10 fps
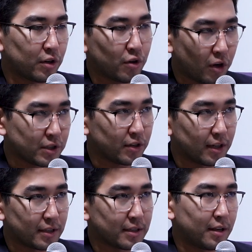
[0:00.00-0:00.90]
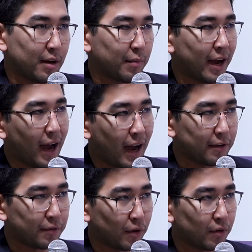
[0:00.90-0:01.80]
groceries, buy
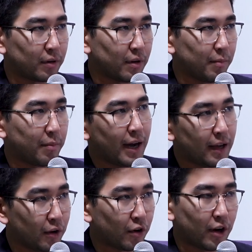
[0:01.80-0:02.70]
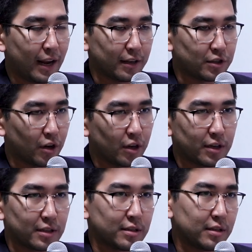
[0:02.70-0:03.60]
iPhone, buy your
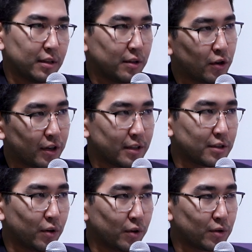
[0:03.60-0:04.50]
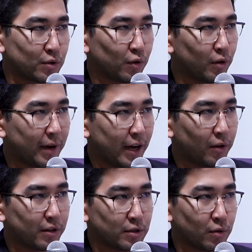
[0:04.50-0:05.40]
electronics, your kid is going to school, buy
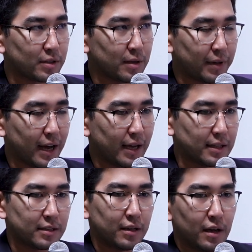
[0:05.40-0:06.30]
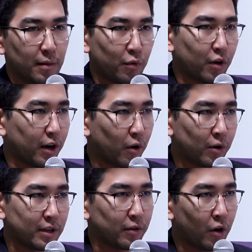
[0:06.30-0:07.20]
all the school supplies, book a
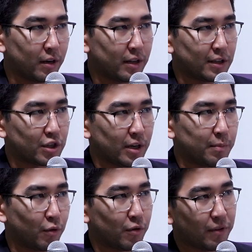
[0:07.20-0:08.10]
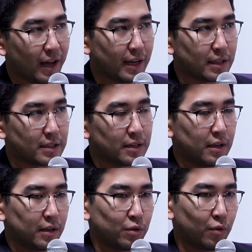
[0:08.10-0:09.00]
holiday trip, book flights,
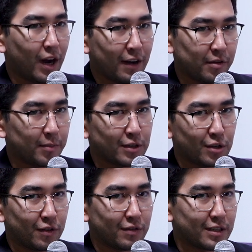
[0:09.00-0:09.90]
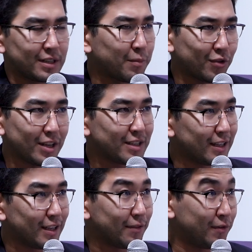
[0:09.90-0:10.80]
do government services. Some
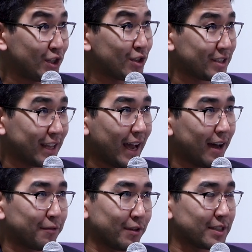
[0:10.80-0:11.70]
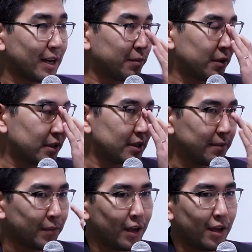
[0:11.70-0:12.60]
crazy features they have, for example, is...
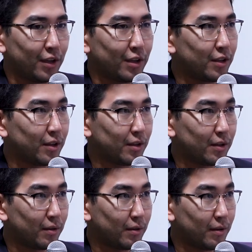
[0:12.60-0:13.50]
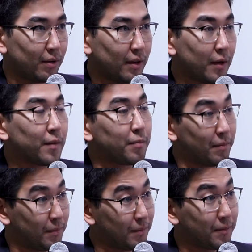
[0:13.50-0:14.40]
But also because they're a bank,
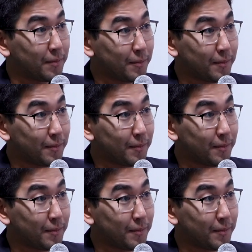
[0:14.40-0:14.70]
they don't have to